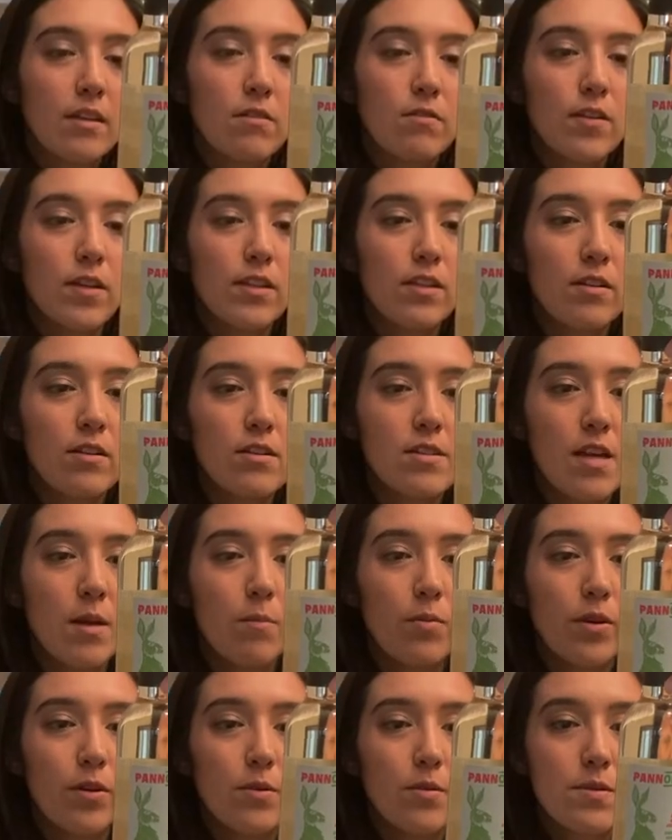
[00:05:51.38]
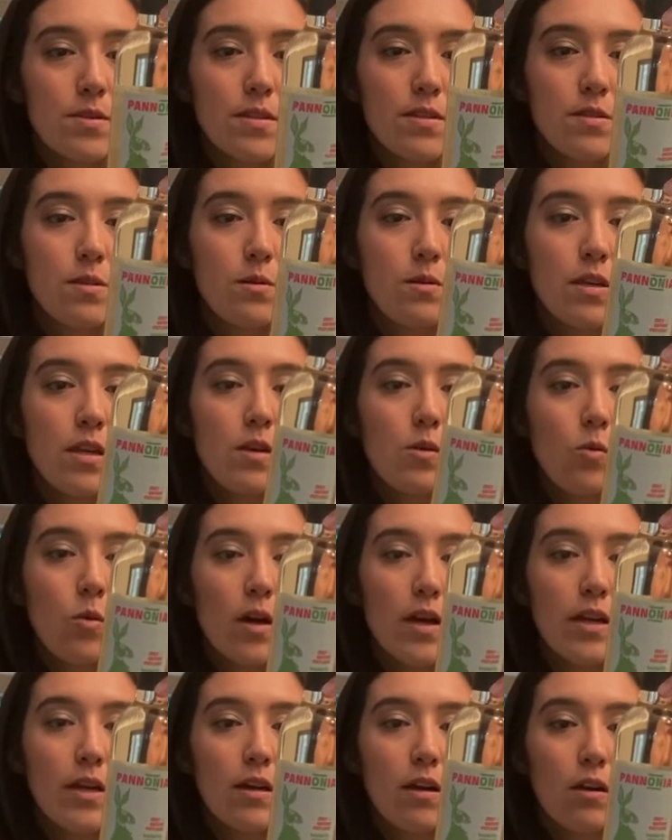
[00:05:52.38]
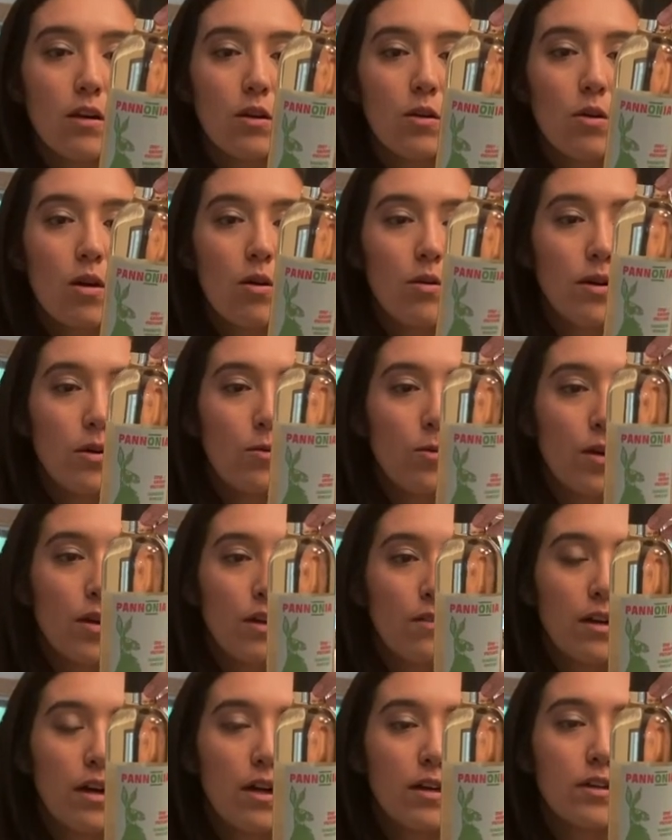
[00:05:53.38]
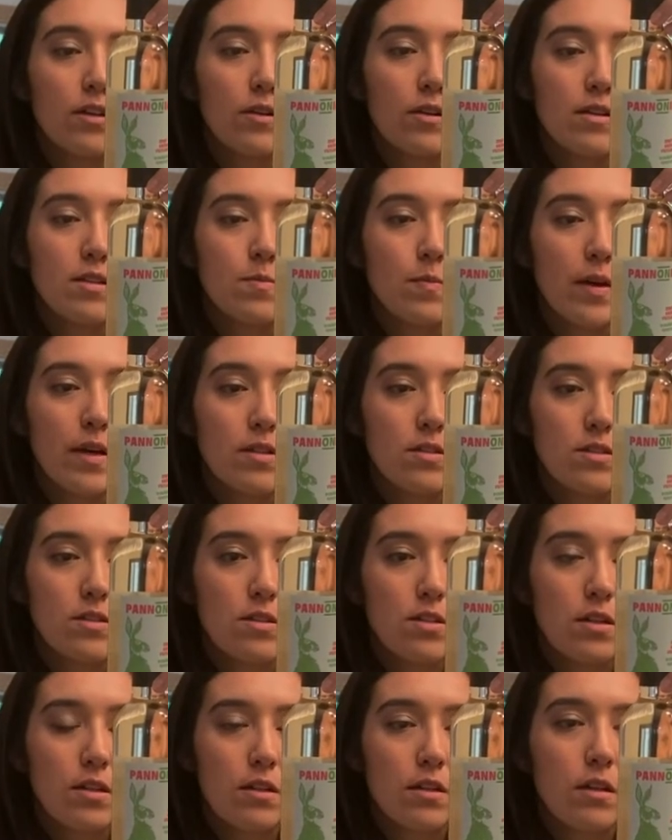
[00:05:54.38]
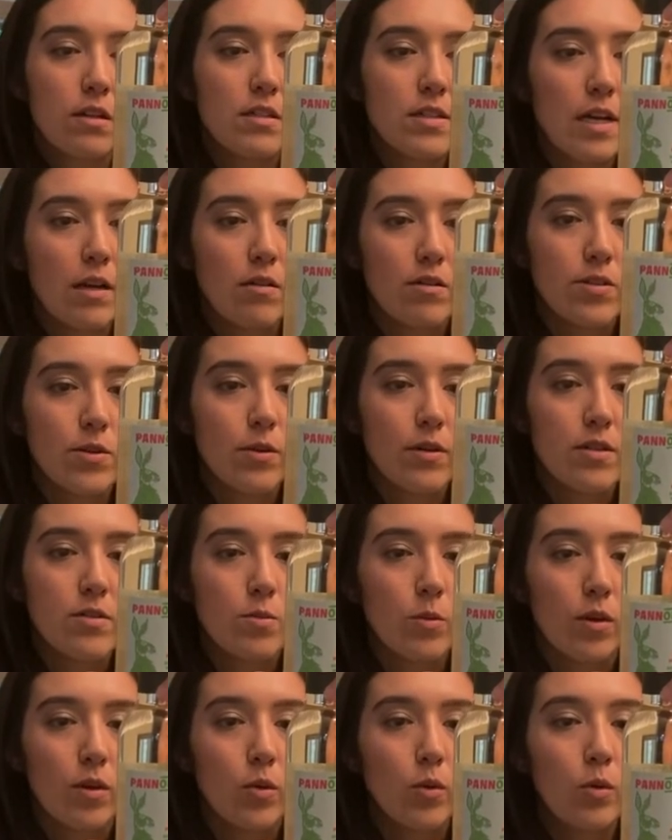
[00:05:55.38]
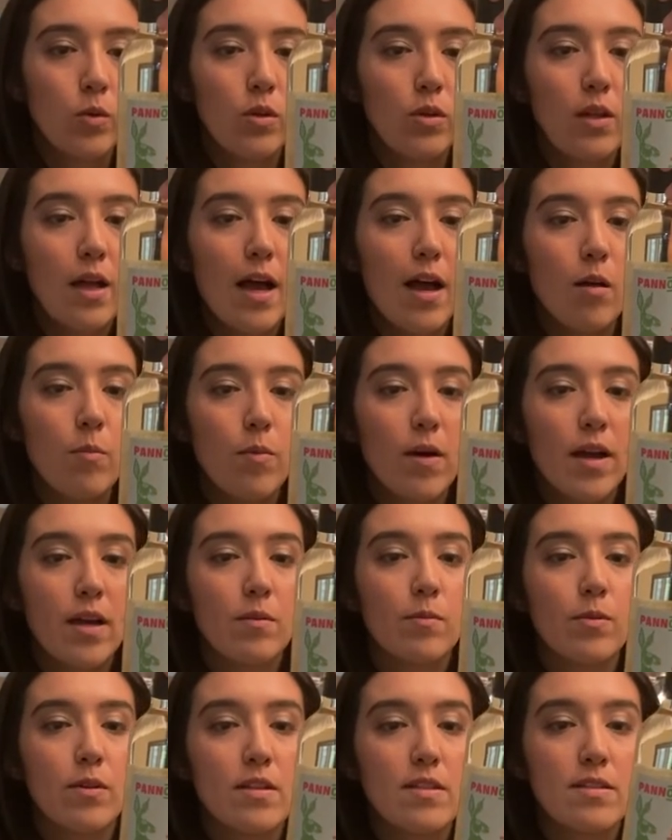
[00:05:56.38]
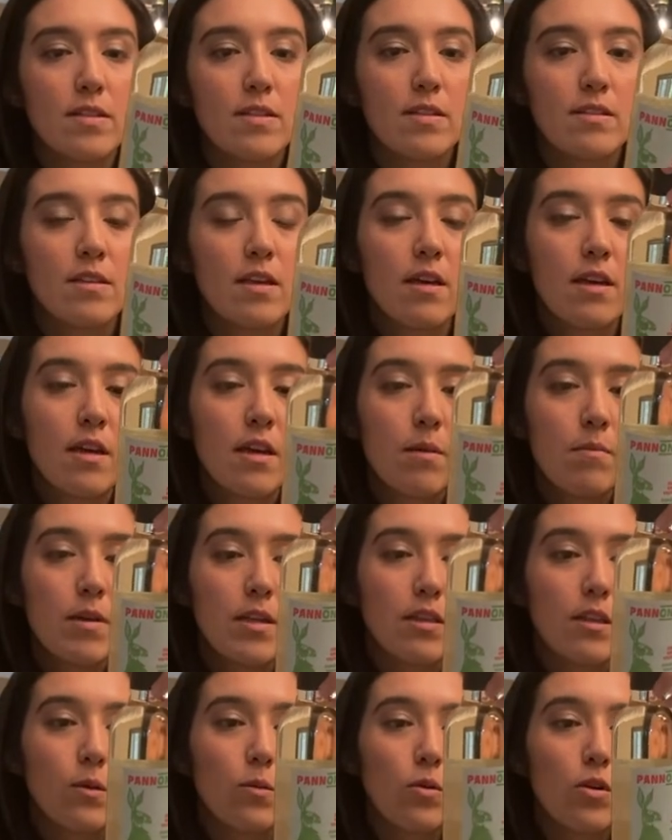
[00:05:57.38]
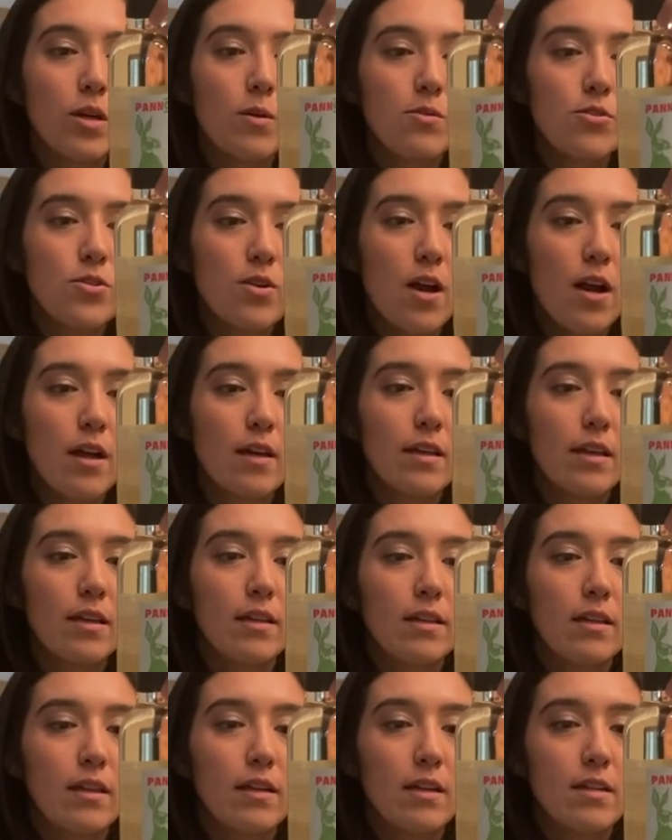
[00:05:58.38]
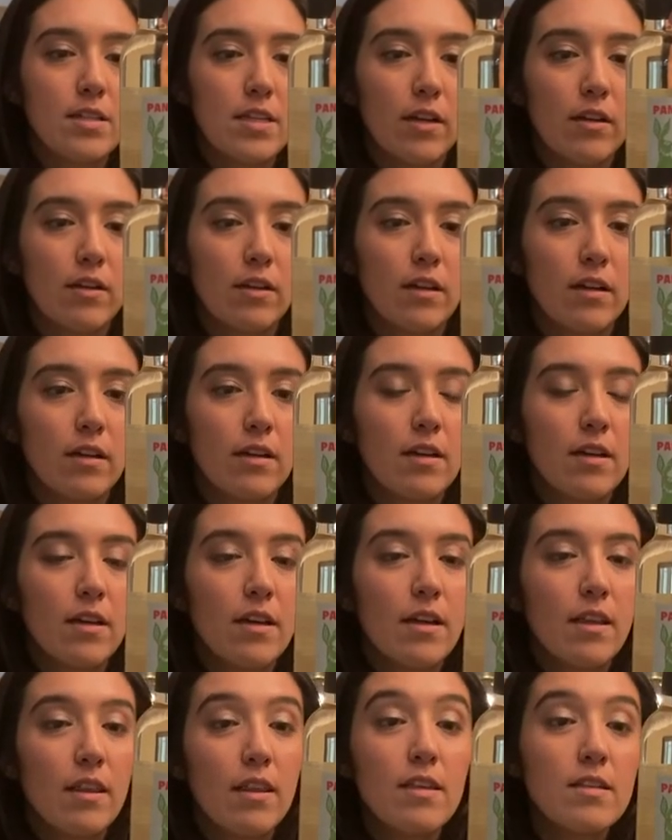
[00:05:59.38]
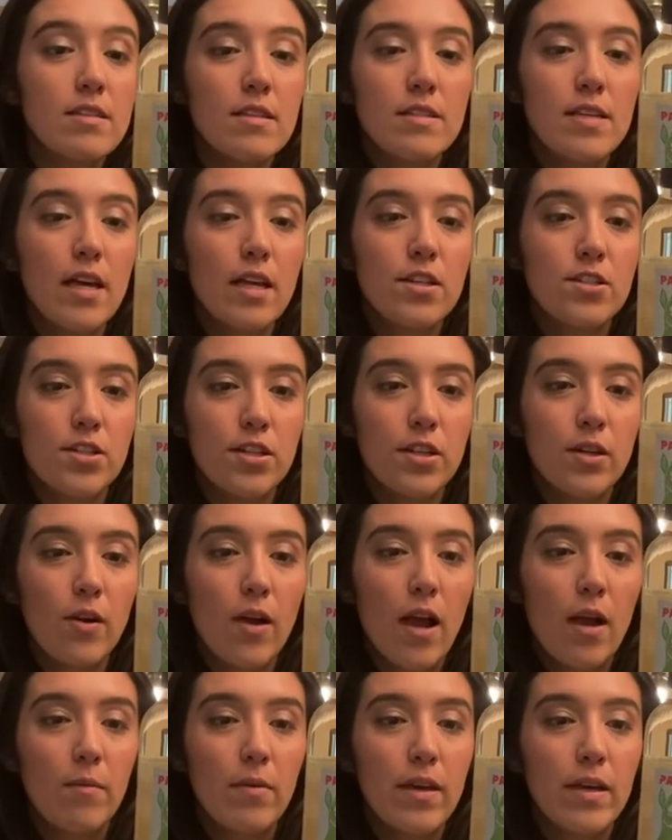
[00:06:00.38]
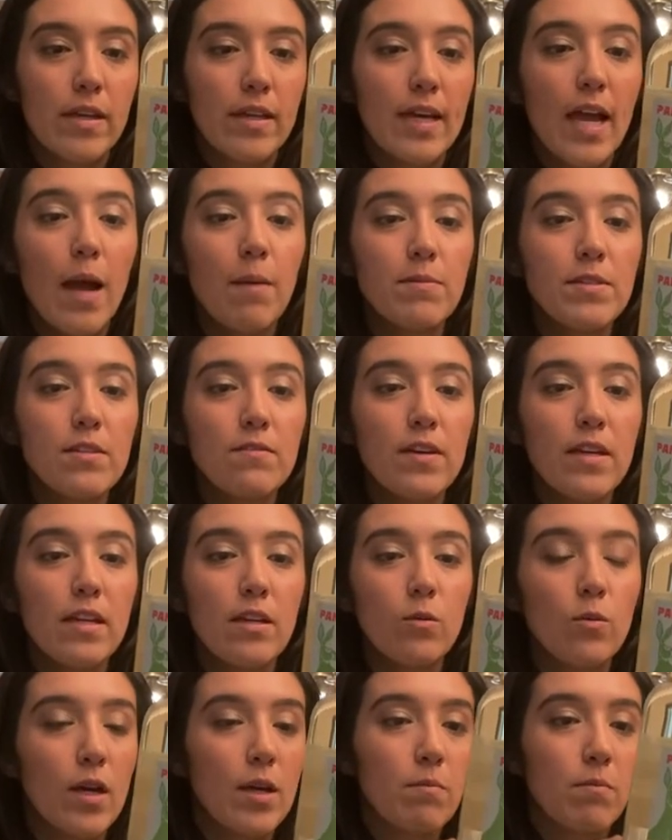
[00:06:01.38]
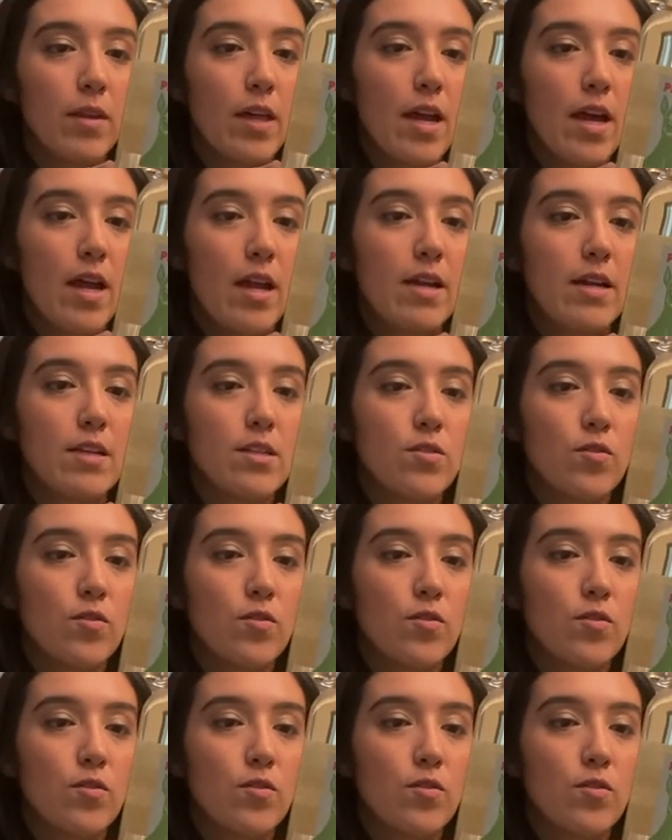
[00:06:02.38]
The vineyards that produce this unique white are grown in one of Hungary's best territories, where cool alpine breezes meet the warm, dry inland interior. This attention-grabbing, captivating white blend is